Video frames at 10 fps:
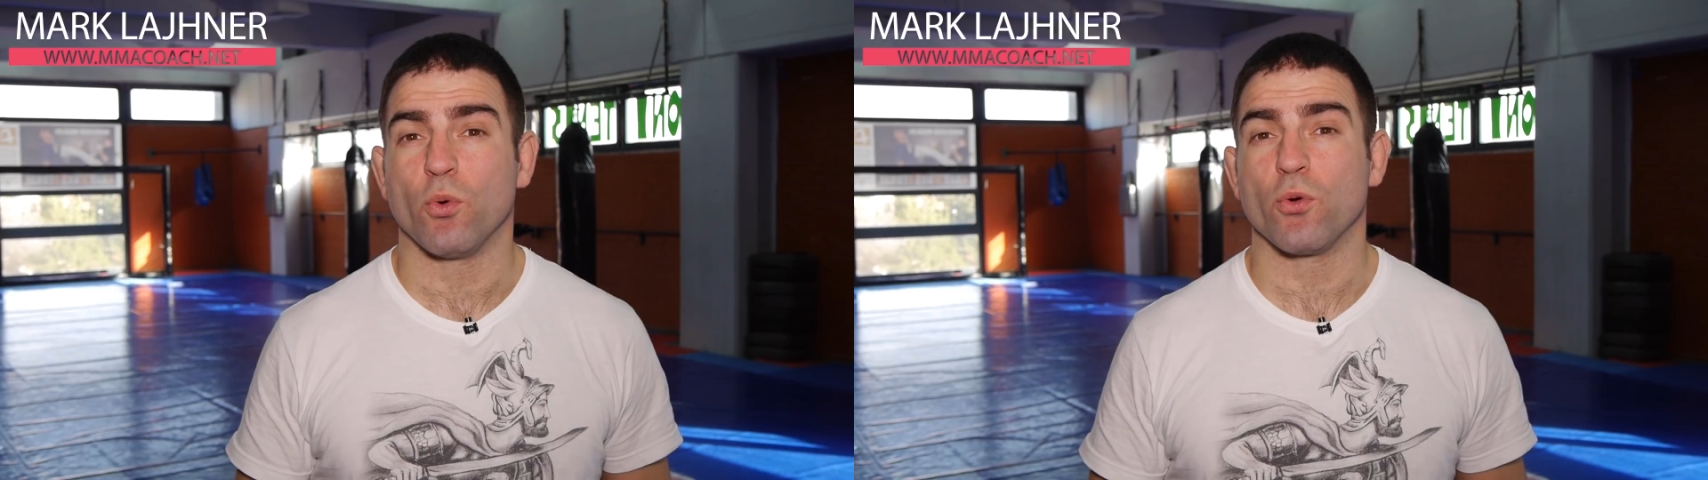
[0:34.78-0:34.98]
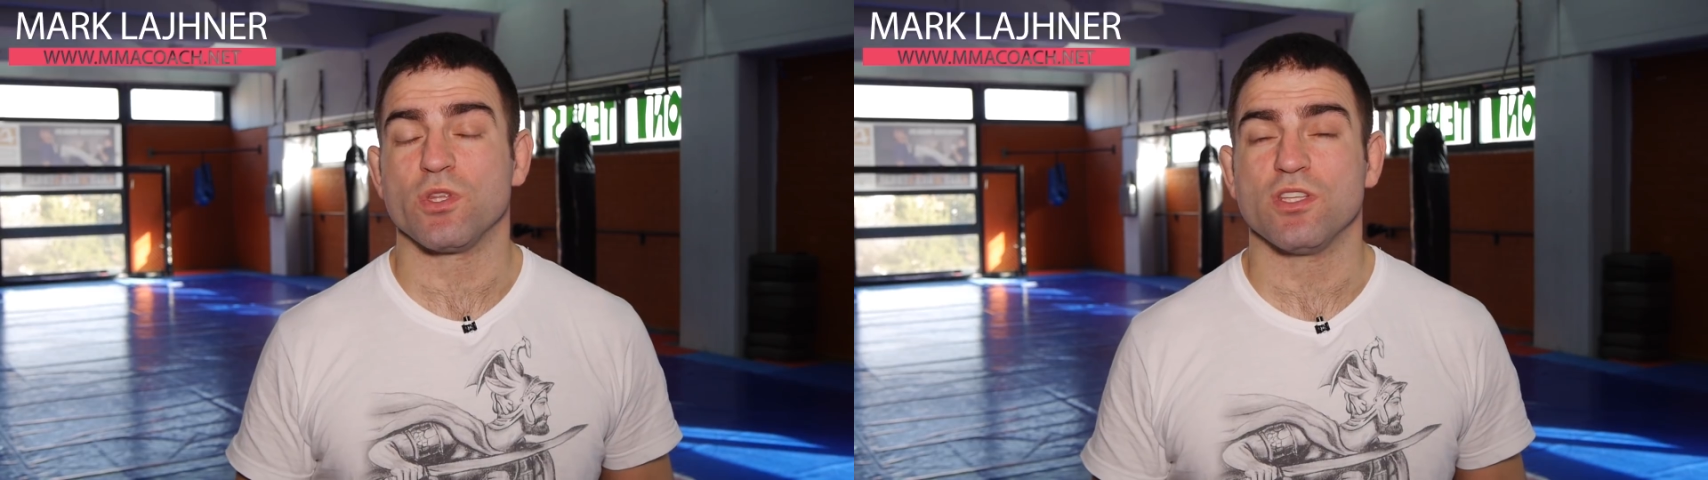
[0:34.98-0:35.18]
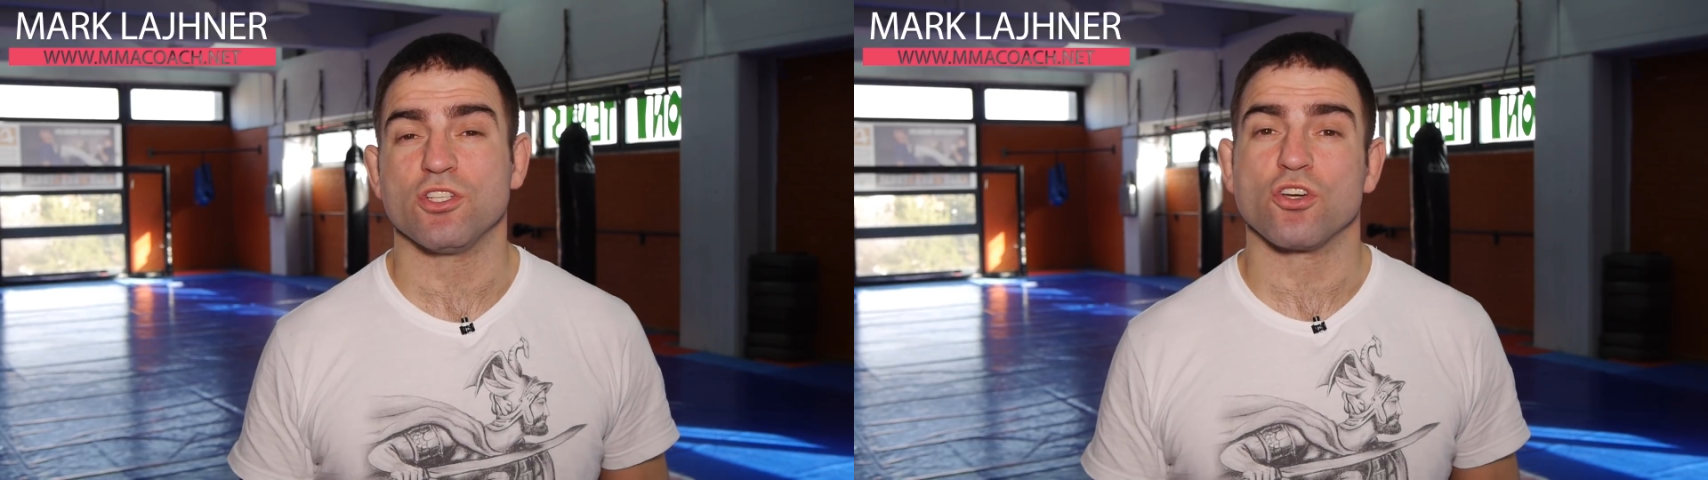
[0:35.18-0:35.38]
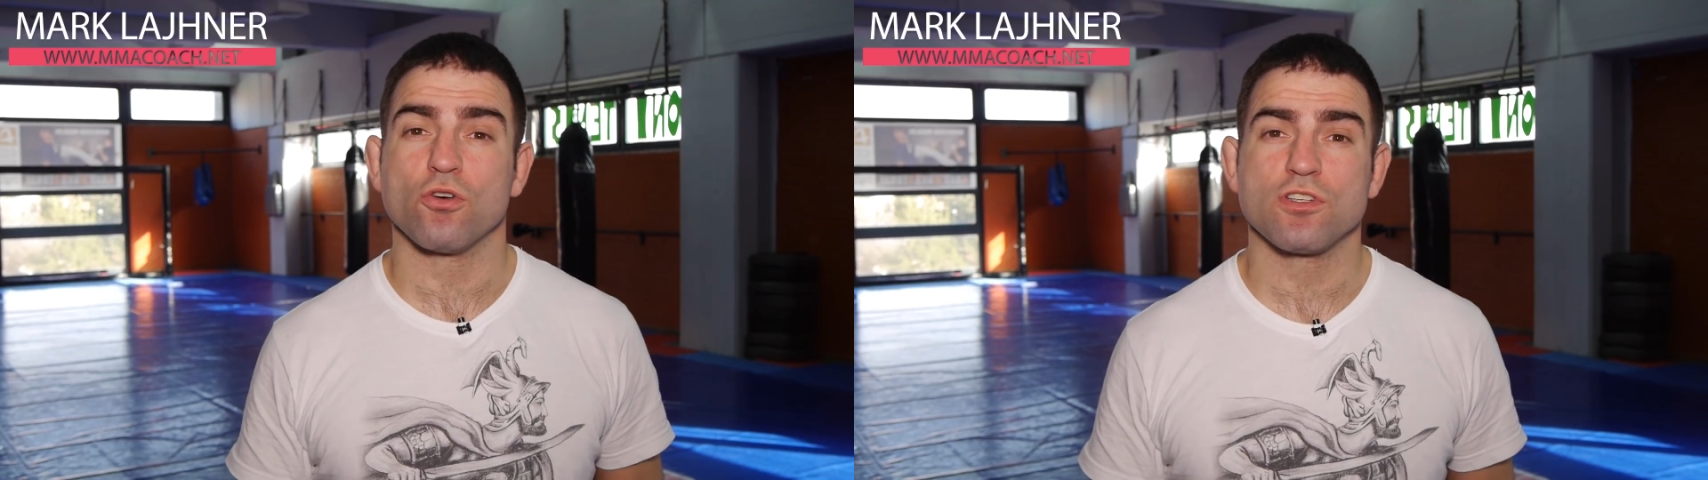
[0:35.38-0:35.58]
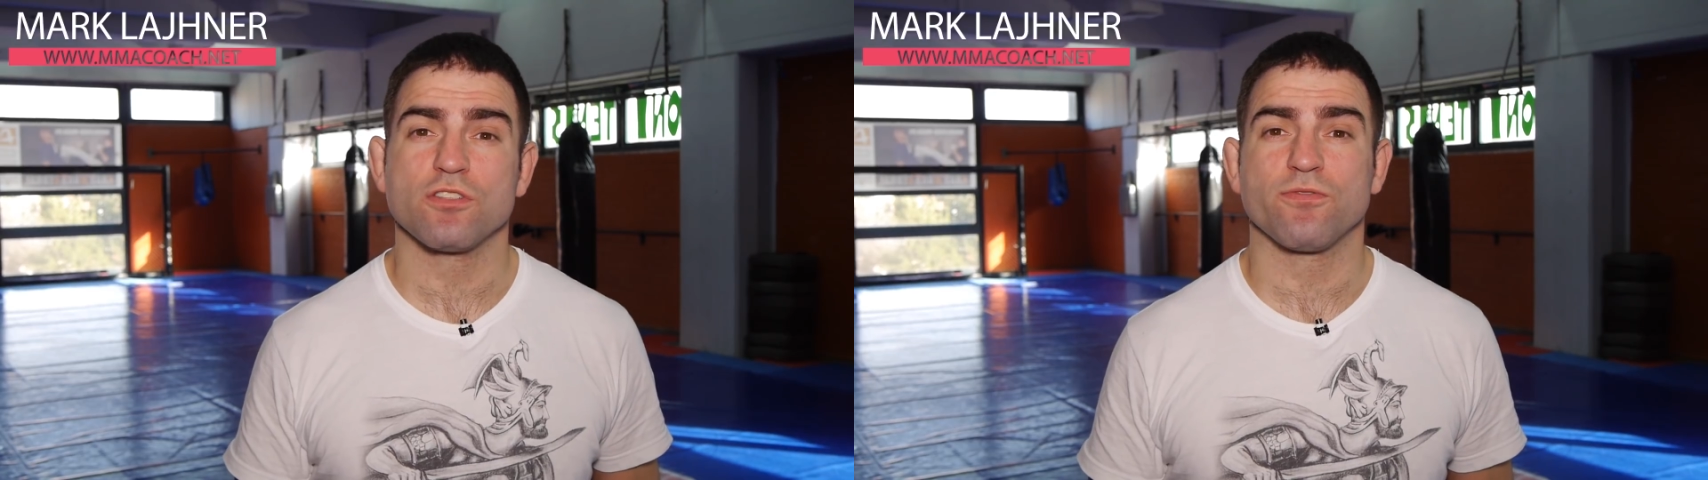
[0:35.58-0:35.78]
where we teach
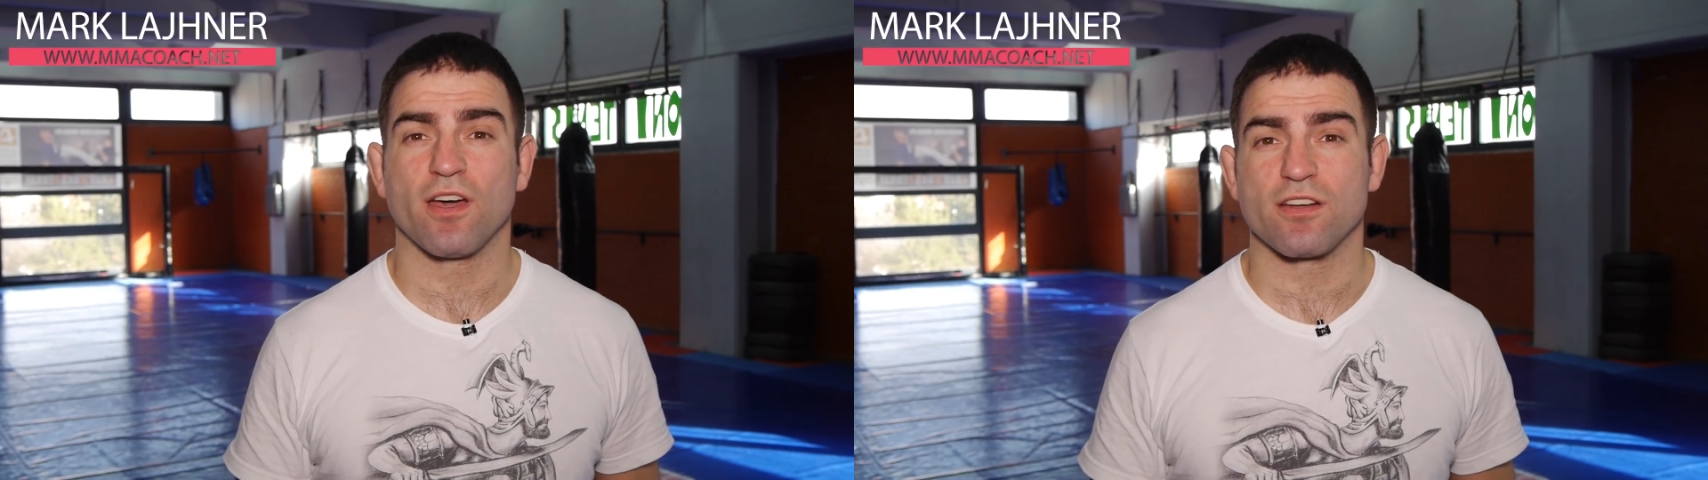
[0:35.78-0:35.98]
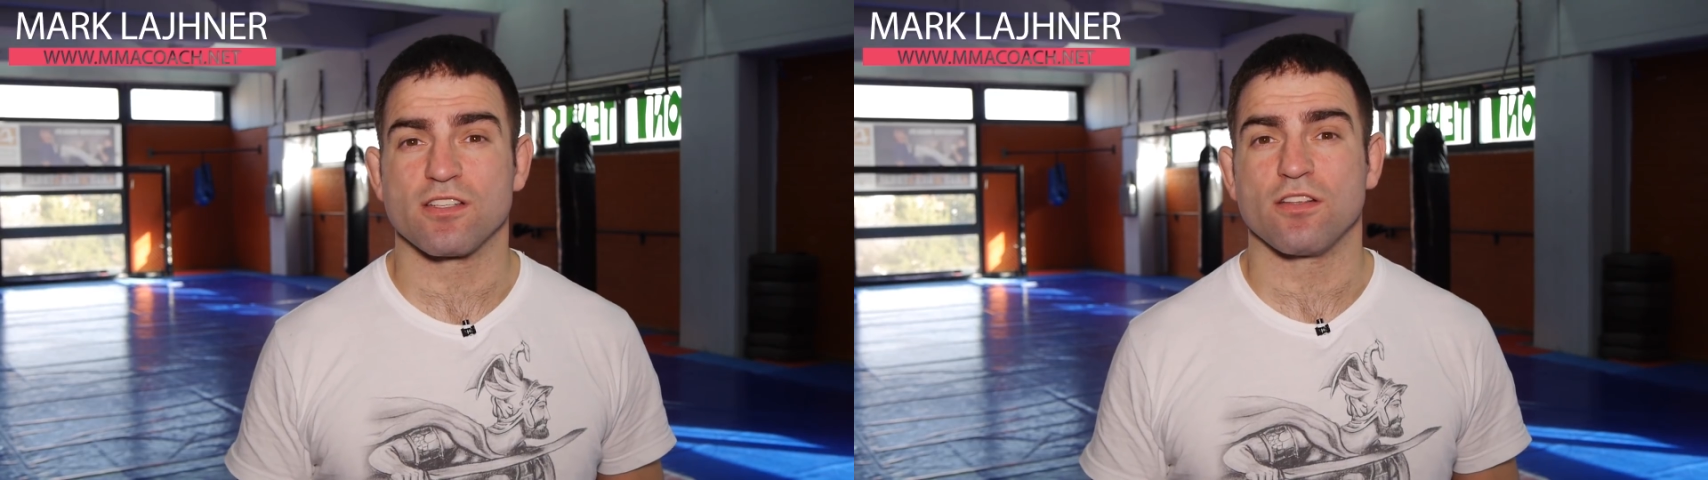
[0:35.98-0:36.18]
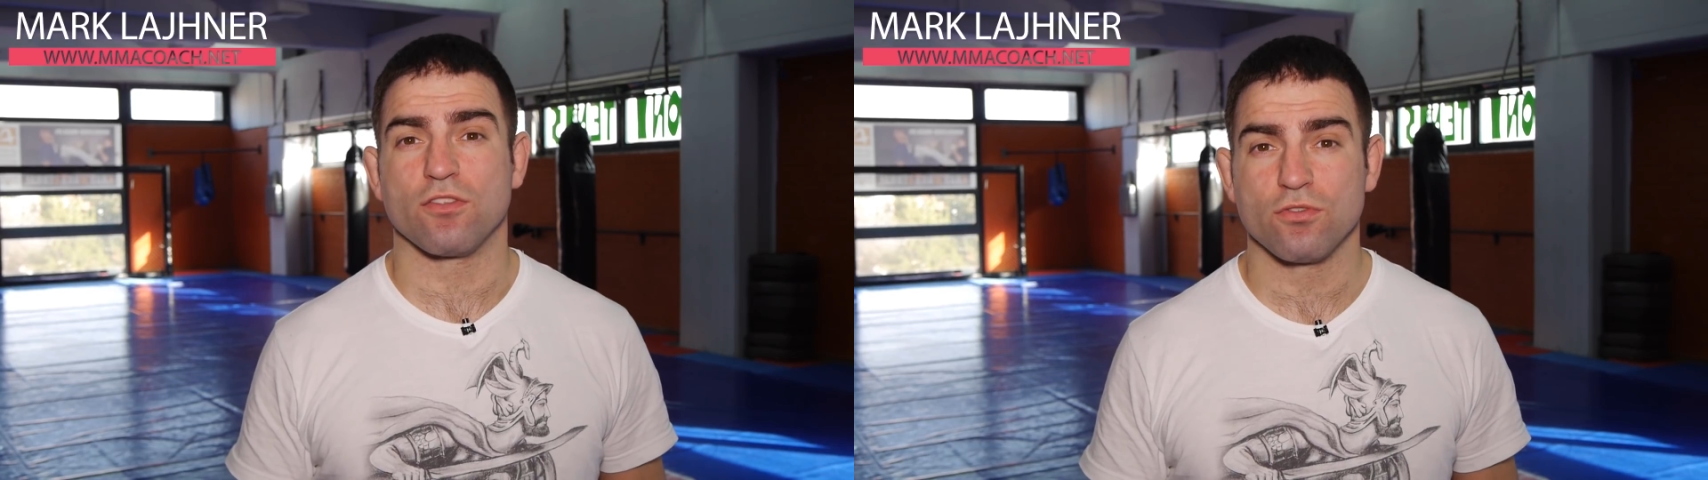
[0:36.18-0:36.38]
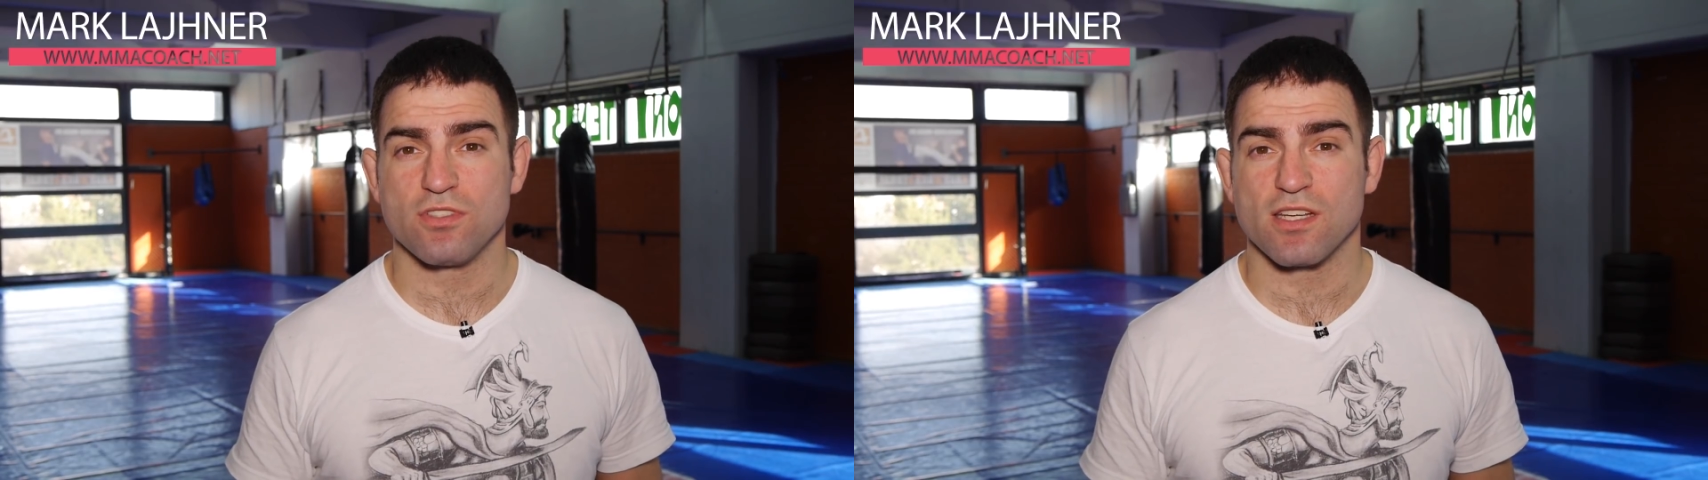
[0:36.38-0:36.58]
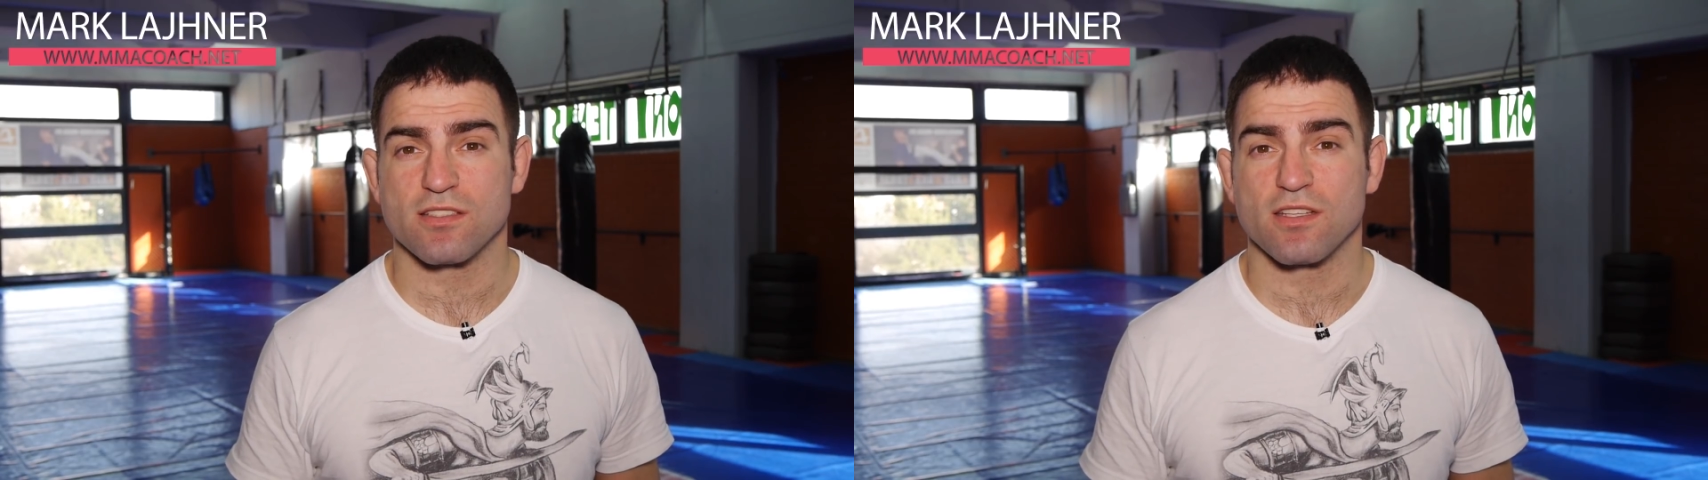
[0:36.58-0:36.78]
coaches, fighters and
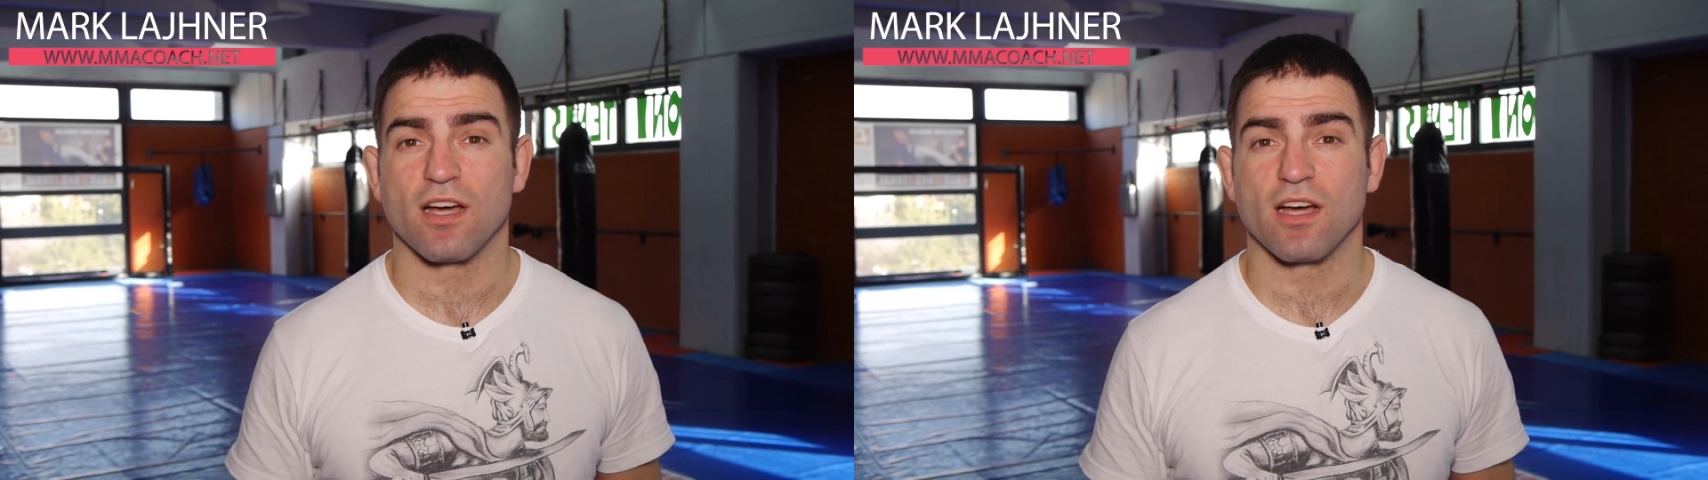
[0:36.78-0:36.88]
enthusiasts